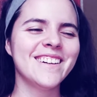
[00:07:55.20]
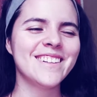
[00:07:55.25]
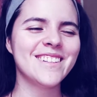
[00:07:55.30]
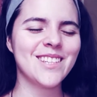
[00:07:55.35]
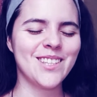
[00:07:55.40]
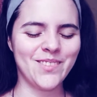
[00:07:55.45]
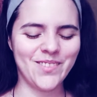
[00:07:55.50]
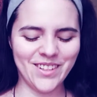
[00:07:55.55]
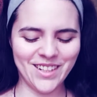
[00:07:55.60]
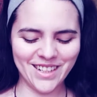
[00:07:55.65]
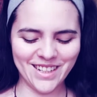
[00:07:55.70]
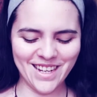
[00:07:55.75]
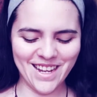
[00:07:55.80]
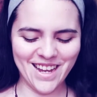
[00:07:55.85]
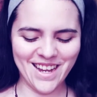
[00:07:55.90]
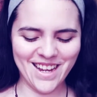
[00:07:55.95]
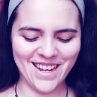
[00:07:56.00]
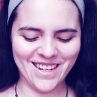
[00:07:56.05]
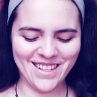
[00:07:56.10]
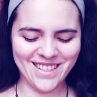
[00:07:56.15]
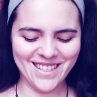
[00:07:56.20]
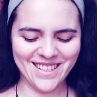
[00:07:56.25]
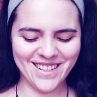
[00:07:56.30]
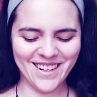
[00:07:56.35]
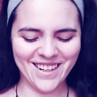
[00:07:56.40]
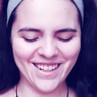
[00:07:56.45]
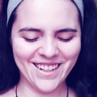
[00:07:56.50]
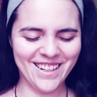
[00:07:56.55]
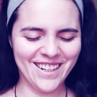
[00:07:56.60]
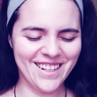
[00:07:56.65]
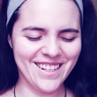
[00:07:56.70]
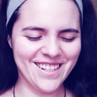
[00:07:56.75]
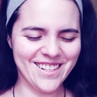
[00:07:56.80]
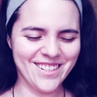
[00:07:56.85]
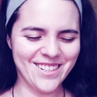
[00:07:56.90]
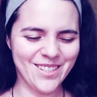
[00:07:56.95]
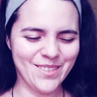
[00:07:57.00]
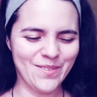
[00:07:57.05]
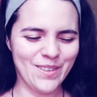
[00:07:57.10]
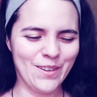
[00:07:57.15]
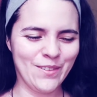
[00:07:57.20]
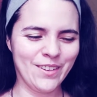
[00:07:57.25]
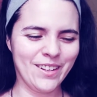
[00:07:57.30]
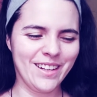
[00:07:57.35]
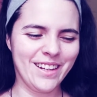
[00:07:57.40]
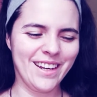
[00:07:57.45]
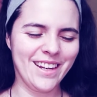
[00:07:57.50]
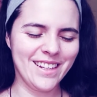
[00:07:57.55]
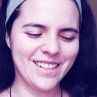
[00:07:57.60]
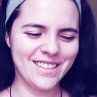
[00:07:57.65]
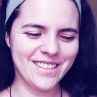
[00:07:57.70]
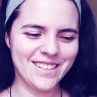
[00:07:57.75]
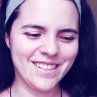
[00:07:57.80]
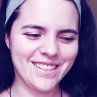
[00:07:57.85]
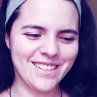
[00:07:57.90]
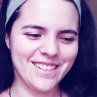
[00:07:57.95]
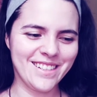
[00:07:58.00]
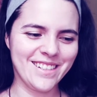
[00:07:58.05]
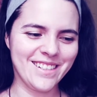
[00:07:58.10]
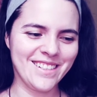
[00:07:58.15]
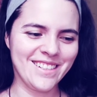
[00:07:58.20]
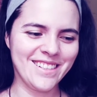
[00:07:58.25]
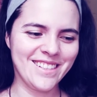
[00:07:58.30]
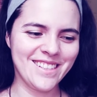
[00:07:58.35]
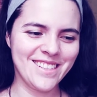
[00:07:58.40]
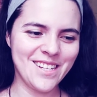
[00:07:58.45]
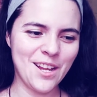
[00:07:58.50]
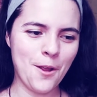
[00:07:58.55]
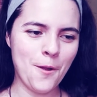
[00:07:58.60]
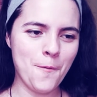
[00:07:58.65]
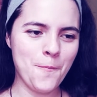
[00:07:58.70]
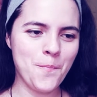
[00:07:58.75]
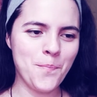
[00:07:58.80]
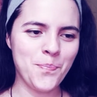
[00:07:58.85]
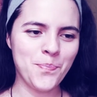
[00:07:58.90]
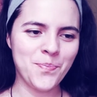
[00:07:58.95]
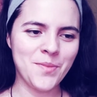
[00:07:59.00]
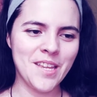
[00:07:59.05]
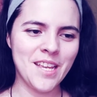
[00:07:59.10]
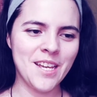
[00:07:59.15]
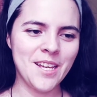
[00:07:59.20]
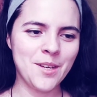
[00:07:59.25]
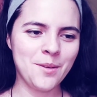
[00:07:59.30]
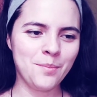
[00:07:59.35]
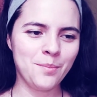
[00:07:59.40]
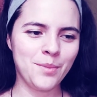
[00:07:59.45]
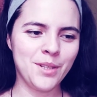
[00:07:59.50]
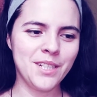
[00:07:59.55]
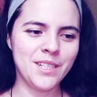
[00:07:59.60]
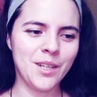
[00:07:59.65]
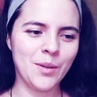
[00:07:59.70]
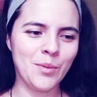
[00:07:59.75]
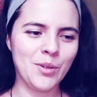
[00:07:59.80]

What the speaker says: Spirit guides, guardian angels, benevolent ancestors. Please help me